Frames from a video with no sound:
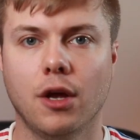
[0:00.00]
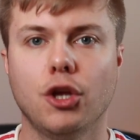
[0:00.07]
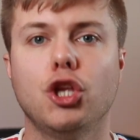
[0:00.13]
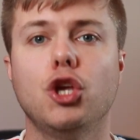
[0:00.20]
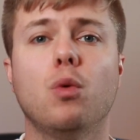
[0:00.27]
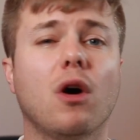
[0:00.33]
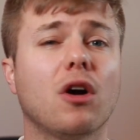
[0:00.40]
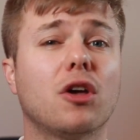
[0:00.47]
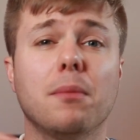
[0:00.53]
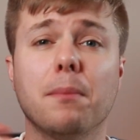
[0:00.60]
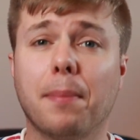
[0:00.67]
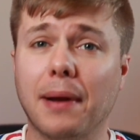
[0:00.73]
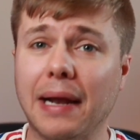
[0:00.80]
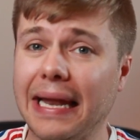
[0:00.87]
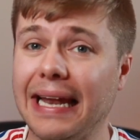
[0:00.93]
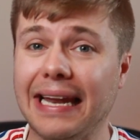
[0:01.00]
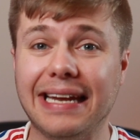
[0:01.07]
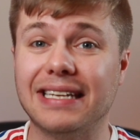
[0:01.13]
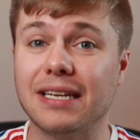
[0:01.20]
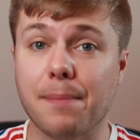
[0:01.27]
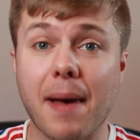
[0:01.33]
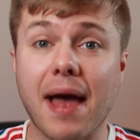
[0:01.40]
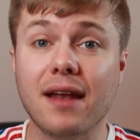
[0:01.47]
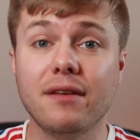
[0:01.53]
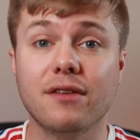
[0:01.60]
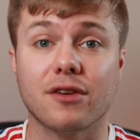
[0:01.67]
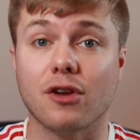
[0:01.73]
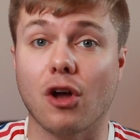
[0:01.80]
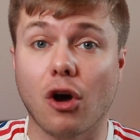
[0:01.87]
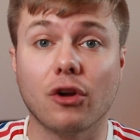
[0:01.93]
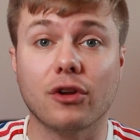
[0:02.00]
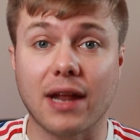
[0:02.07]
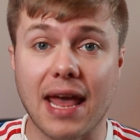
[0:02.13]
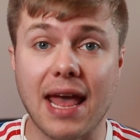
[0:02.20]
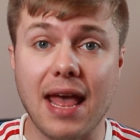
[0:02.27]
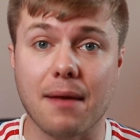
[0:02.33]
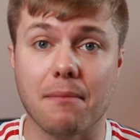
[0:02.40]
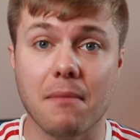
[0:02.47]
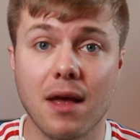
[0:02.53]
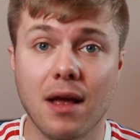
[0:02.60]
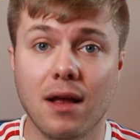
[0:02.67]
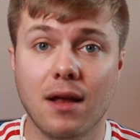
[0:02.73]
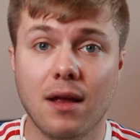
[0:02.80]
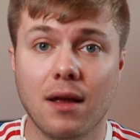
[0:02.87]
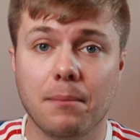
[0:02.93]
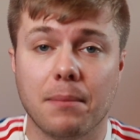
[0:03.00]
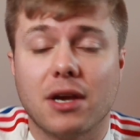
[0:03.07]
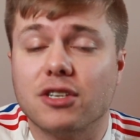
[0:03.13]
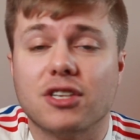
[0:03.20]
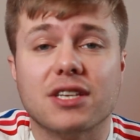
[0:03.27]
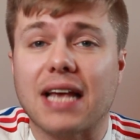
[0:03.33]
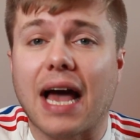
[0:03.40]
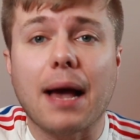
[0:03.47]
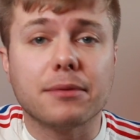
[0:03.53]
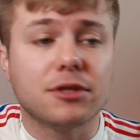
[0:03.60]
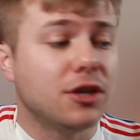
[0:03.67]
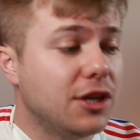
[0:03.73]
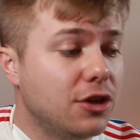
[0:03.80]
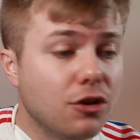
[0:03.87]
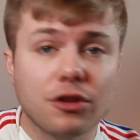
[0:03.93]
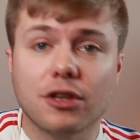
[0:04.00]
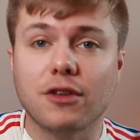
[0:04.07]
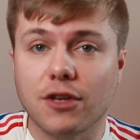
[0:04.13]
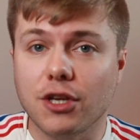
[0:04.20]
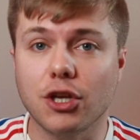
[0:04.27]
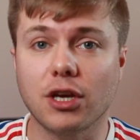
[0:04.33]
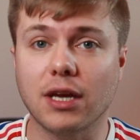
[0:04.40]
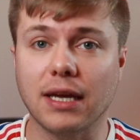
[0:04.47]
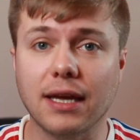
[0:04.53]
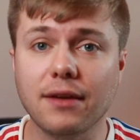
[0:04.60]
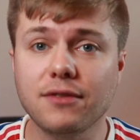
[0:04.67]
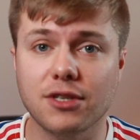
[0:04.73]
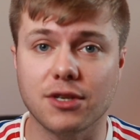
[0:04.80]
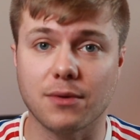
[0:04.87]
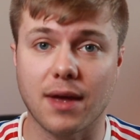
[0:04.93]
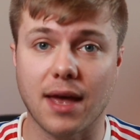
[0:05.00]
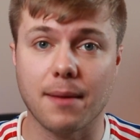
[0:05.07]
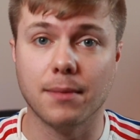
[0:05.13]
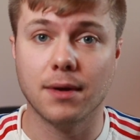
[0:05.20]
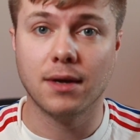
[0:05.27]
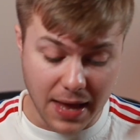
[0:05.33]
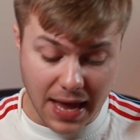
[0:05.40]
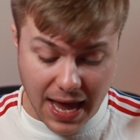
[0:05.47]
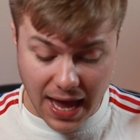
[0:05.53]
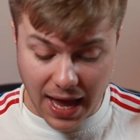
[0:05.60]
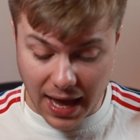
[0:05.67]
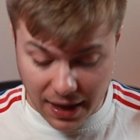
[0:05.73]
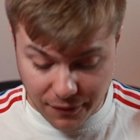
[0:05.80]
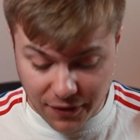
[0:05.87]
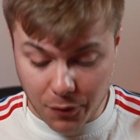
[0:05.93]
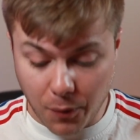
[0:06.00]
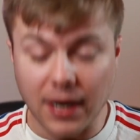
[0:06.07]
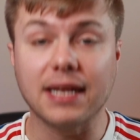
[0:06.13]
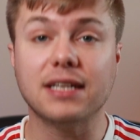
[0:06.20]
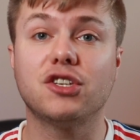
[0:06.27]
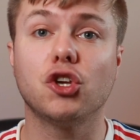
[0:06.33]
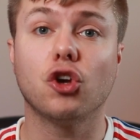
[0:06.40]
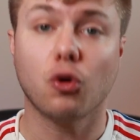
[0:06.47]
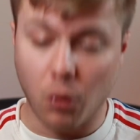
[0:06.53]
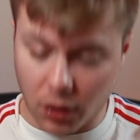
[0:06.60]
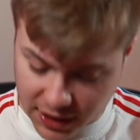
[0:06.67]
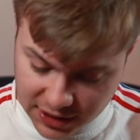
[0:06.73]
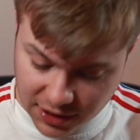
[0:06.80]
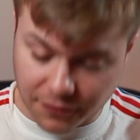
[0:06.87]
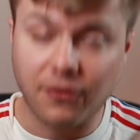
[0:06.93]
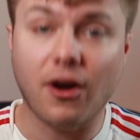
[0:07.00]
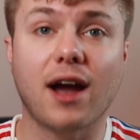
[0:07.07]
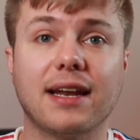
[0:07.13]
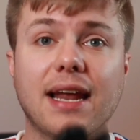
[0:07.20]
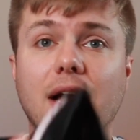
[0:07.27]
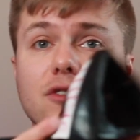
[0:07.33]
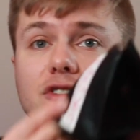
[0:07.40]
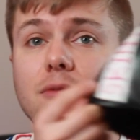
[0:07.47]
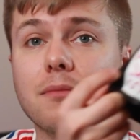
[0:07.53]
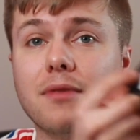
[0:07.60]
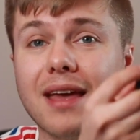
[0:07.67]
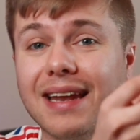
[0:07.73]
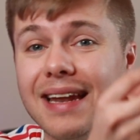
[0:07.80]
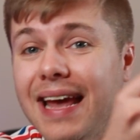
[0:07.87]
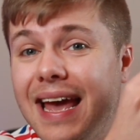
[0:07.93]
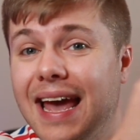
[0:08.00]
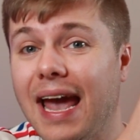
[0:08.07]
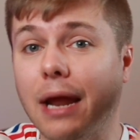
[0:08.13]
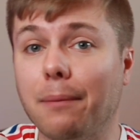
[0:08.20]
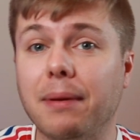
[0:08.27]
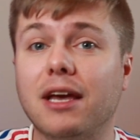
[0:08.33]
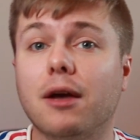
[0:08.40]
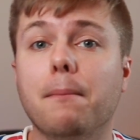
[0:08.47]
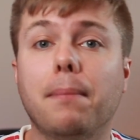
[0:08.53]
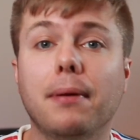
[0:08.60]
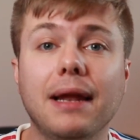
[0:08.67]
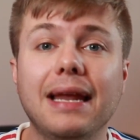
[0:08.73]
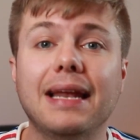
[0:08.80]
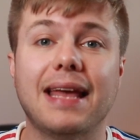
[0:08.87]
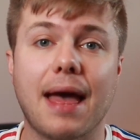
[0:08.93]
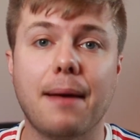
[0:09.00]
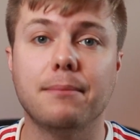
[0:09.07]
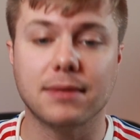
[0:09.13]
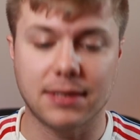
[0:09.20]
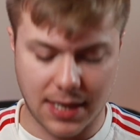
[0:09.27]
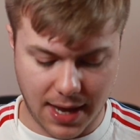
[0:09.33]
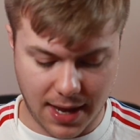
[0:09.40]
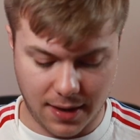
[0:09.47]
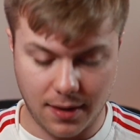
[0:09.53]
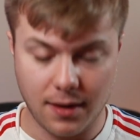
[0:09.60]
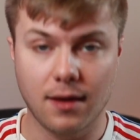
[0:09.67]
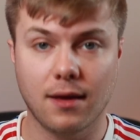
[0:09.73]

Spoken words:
You are completely dependent on him because there's absolutely nothing that you can give to him. If he went into your wallet to find out something, it'd be completely empty.